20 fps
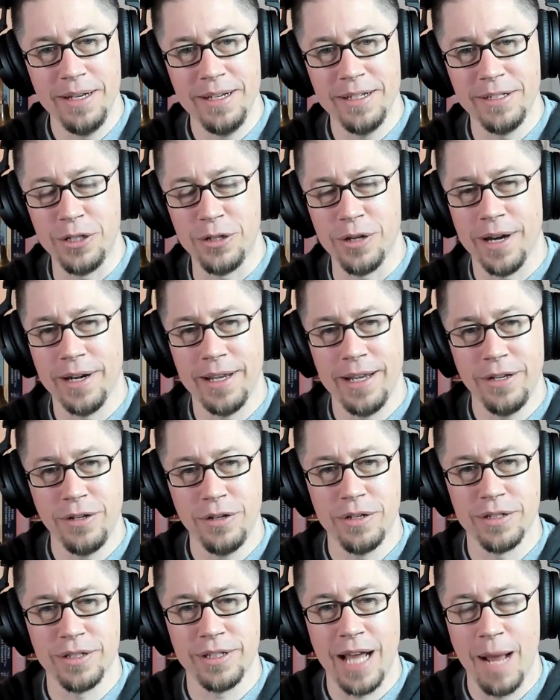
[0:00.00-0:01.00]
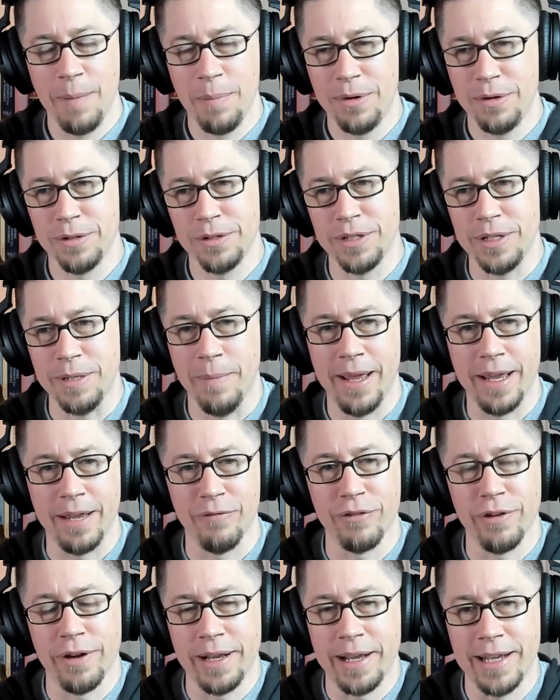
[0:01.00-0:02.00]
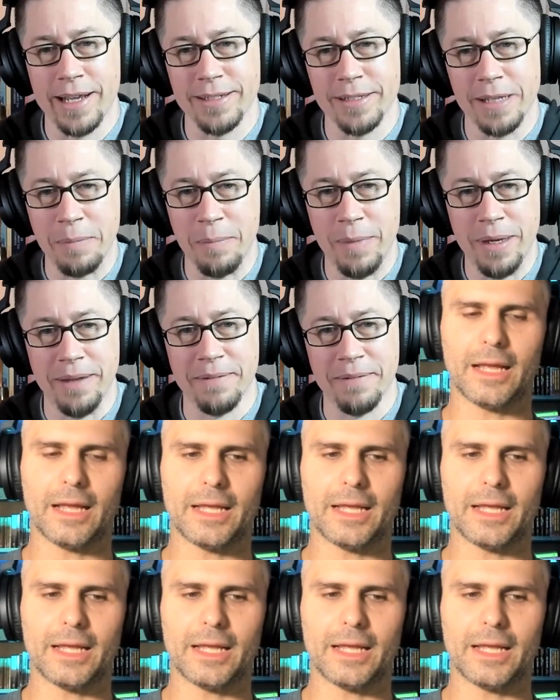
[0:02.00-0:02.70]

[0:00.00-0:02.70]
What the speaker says: Is he trying to get you to stop it, or is he making fun of guys like me?